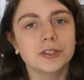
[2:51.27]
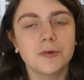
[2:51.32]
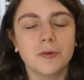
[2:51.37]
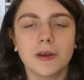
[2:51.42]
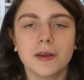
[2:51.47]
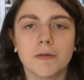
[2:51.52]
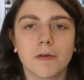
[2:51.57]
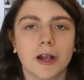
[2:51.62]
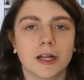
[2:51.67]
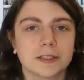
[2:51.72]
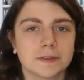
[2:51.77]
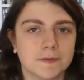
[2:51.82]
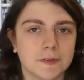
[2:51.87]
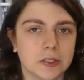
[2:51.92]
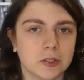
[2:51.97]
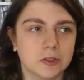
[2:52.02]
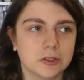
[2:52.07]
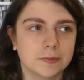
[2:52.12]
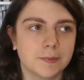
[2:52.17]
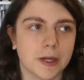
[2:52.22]
the Green Grass
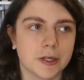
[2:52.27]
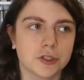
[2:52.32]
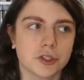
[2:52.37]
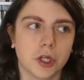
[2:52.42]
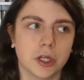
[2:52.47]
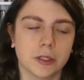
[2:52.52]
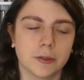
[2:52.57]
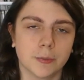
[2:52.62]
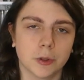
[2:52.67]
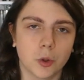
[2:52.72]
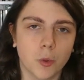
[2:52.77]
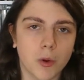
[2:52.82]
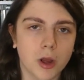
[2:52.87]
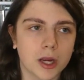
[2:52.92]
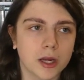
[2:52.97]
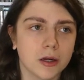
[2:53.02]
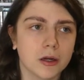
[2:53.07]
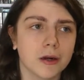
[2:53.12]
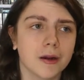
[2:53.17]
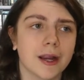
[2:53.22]
Fields by Shawn
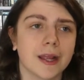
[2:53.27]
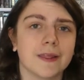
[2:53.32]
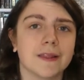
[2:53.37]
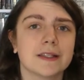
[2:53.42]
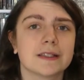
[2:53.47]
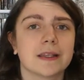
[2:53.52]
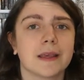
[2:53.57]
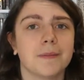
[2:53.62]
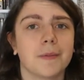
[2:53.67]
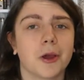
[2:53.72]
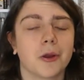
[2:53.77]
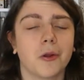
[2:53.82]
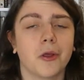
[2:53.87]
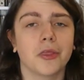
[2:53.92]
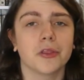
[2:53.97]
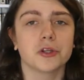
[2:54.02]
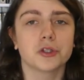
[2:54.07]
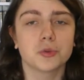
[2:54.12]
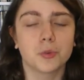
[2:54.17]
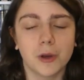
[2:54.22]
McGuire, and this came out
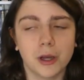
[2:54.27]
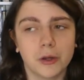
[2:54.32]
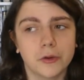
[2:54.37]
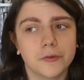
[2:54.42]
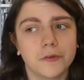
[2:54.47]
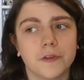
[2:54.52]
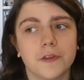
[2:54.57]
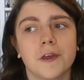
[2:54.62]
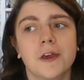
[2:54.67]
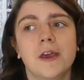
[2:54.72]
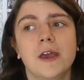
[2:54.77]
on the 12th.